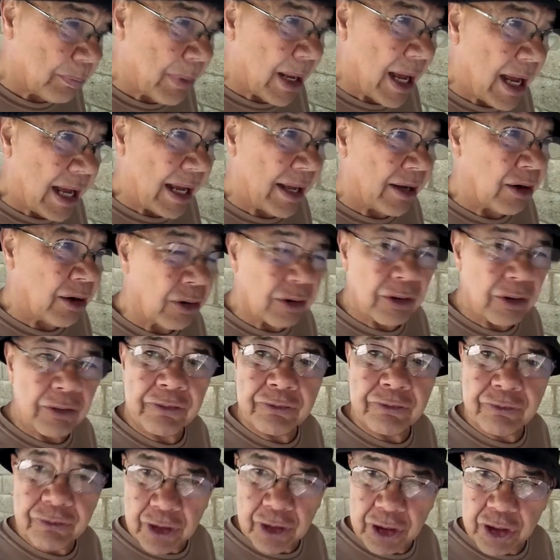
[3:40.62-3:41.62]
by her
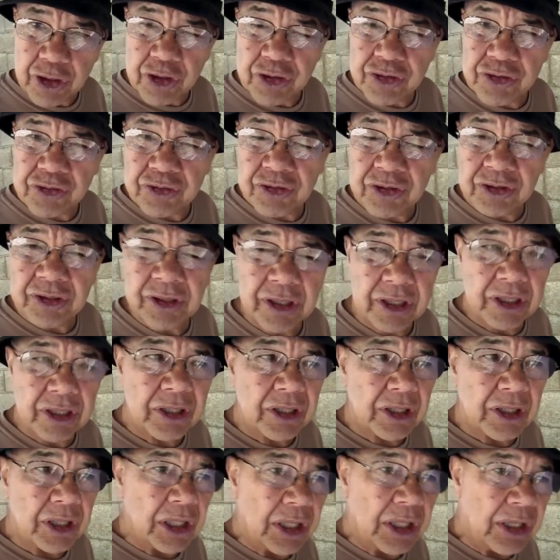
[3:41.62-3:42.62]
first
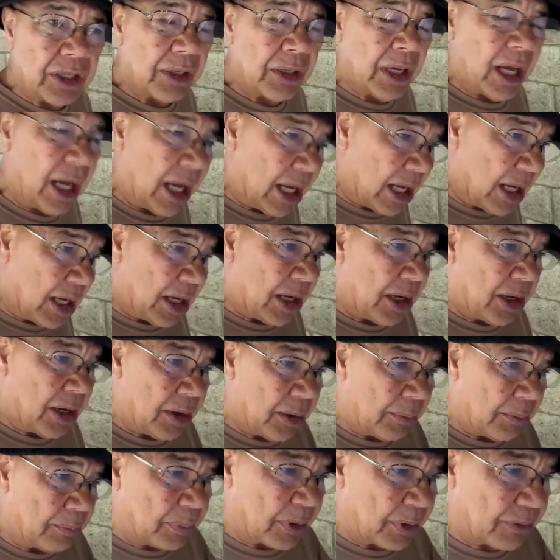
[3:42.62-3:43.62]

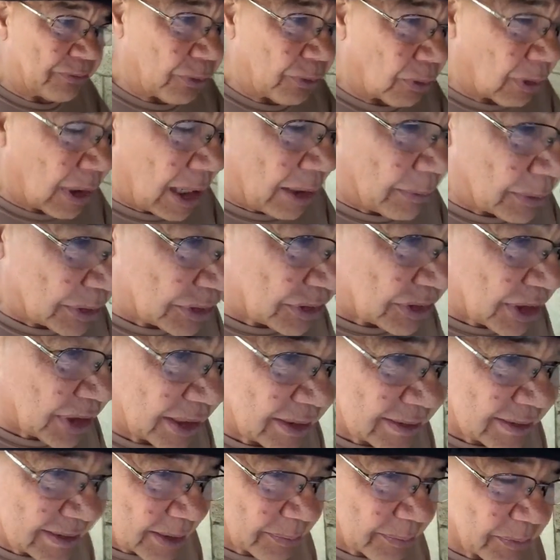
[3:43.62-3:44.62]
before I would say
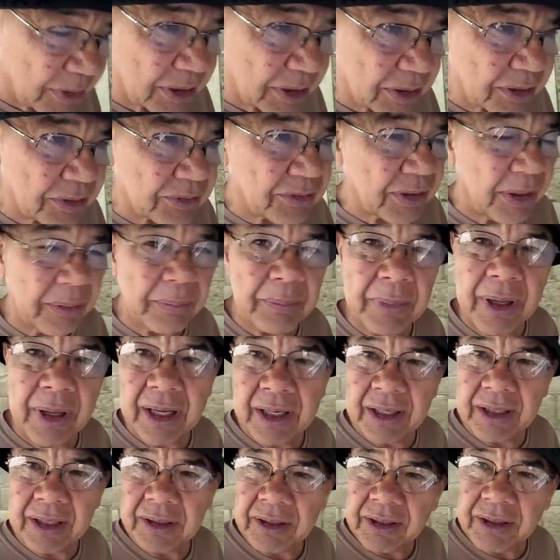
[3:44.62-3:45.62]
something to
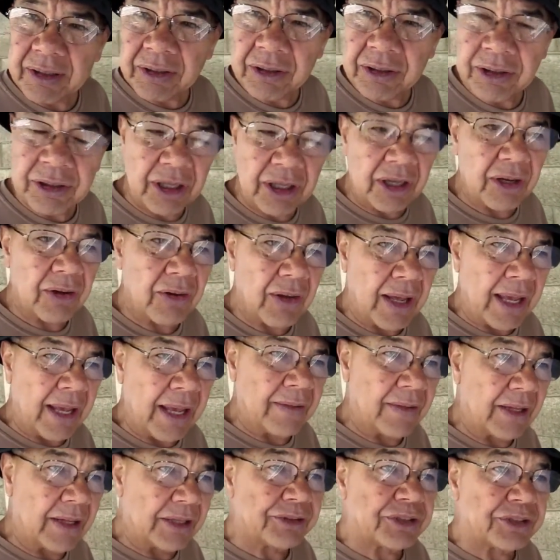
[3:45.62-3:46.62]
somebody, you know,
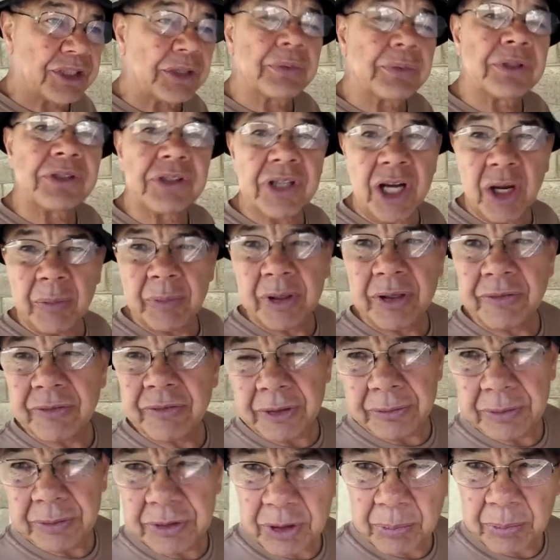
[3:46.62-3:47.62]
and then she would tell me if it was